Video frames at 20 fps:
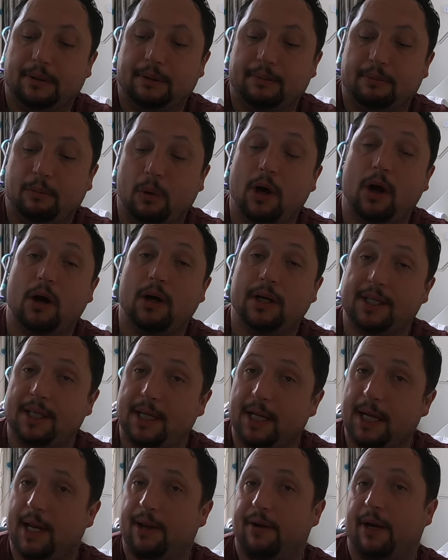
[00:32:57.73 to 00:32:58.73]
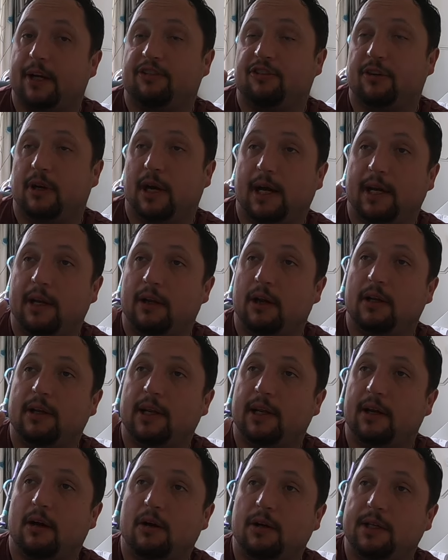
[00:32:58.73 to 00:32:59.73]
one idea actually, I had, I had an
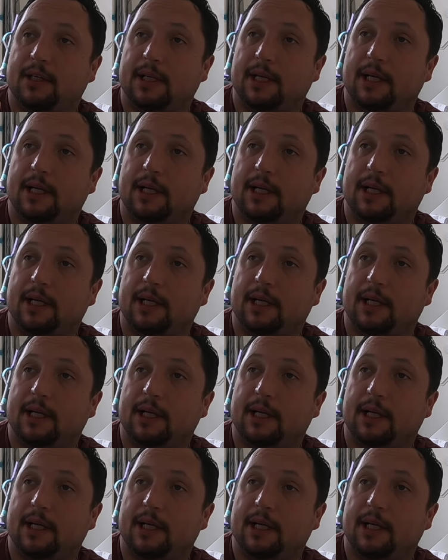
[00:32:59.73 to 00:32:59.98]
idea